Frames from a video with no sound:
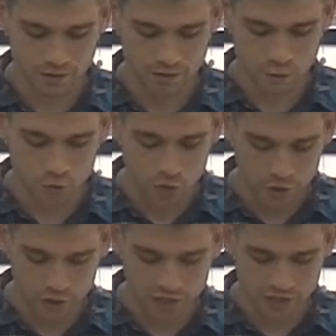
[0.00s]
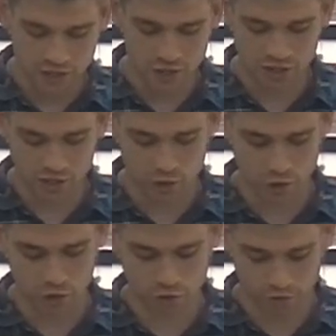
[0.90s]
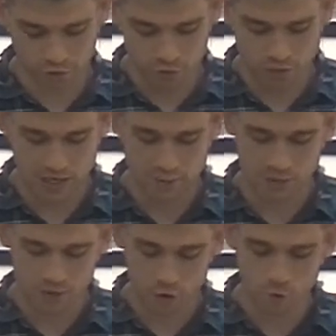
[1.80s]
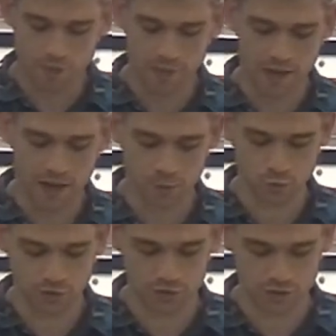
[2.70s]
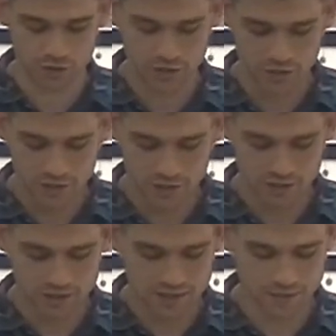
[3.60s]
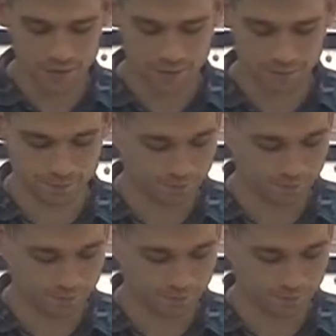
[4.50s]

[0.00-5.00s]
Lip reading: So God is teaching his church through James, and I hope that that happens with us this evening.